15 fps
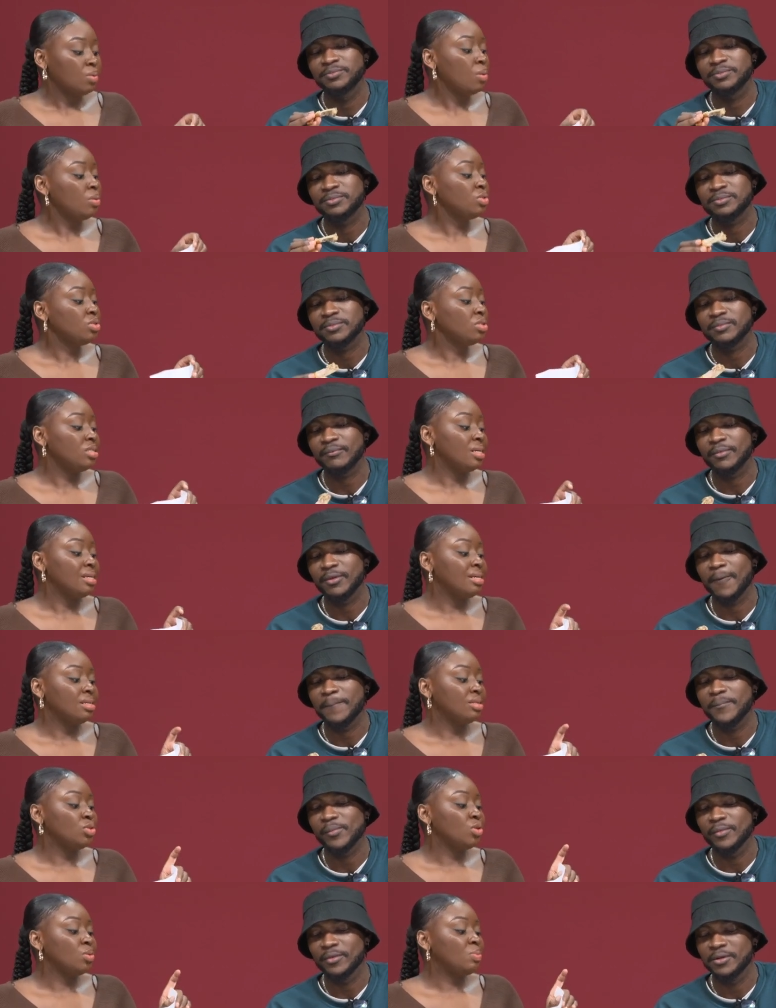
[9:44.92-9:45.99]
Speaker 1: What would you say
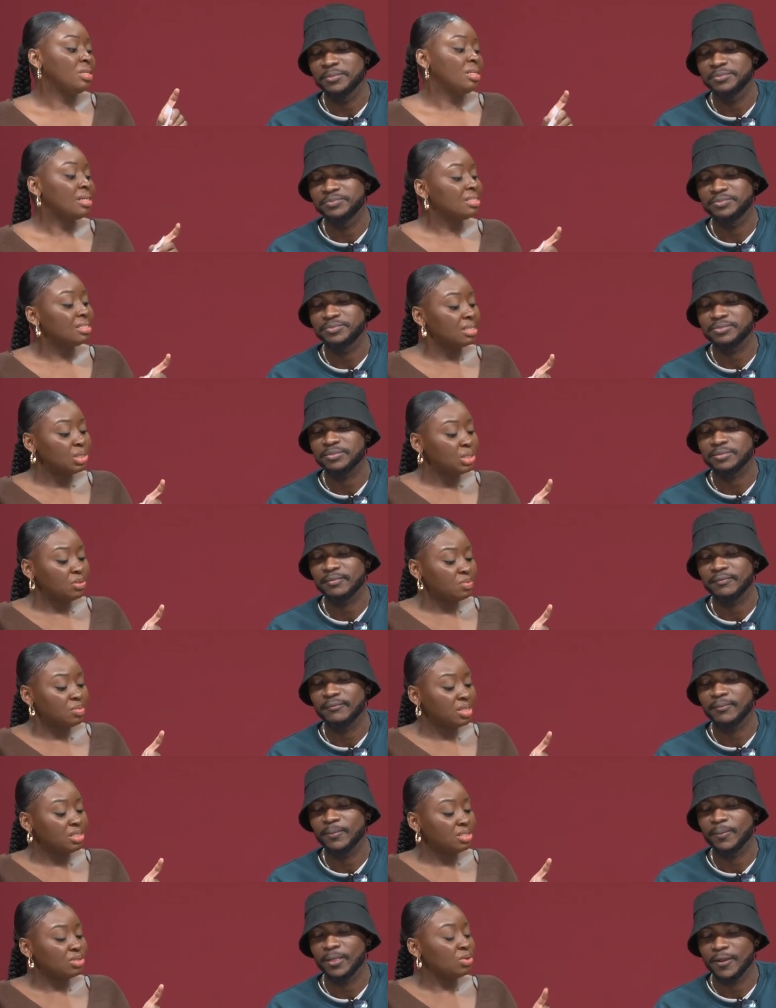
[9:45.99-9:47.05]
is your biggest
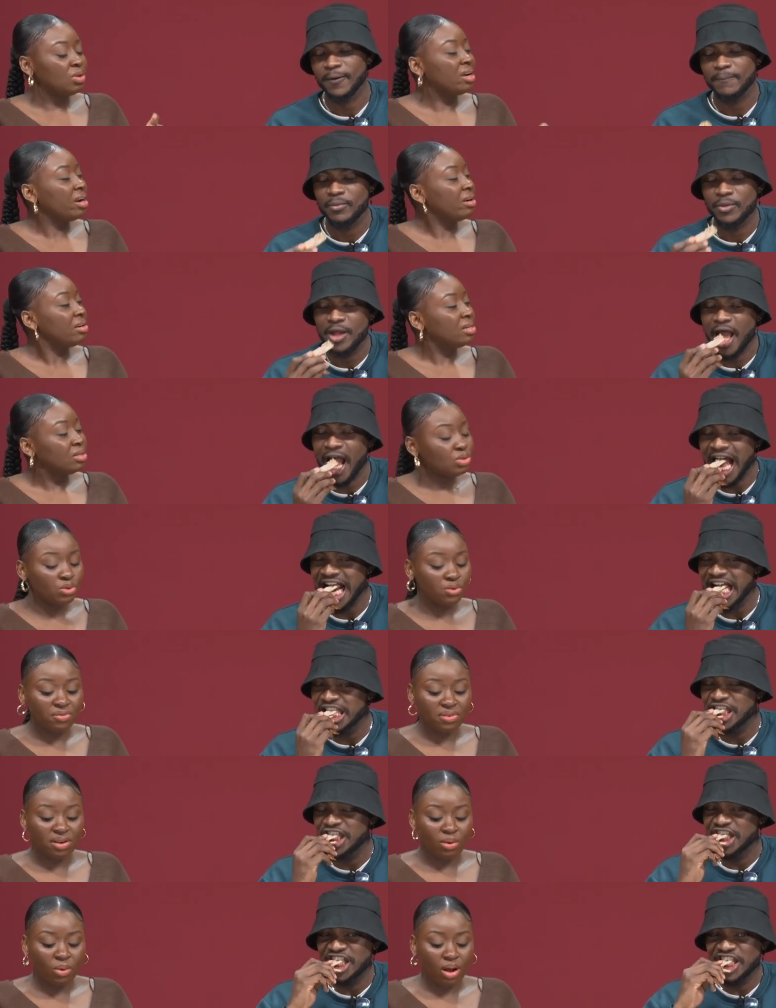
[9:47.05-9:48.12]
achievement in your career so
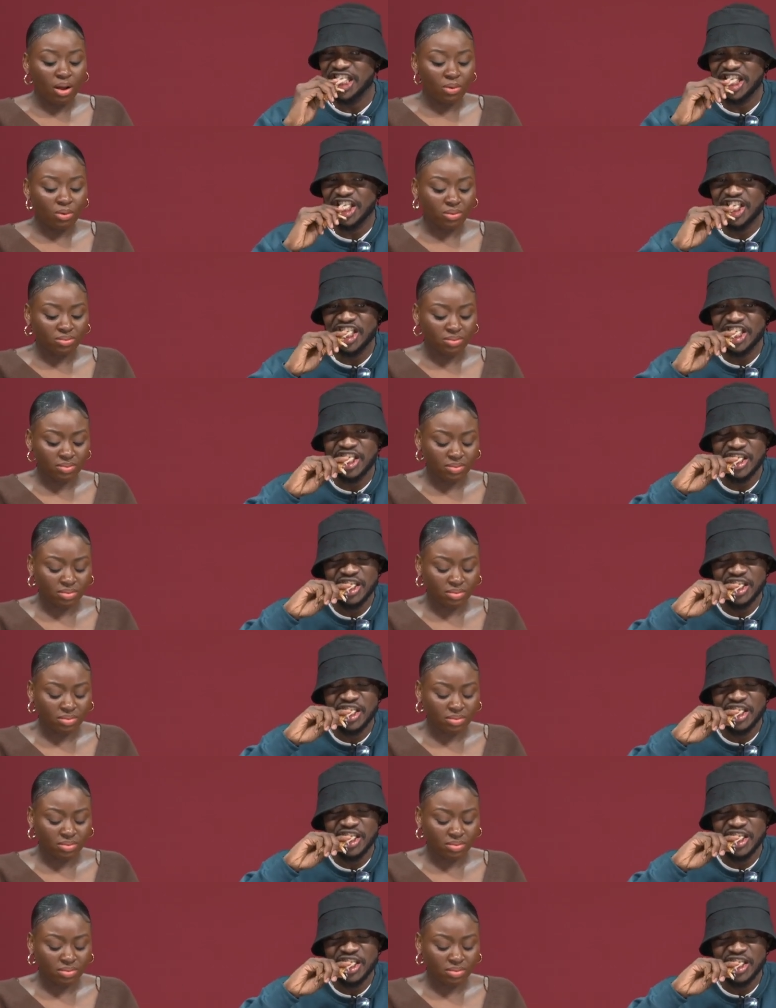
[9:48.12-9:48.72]
far? Wow.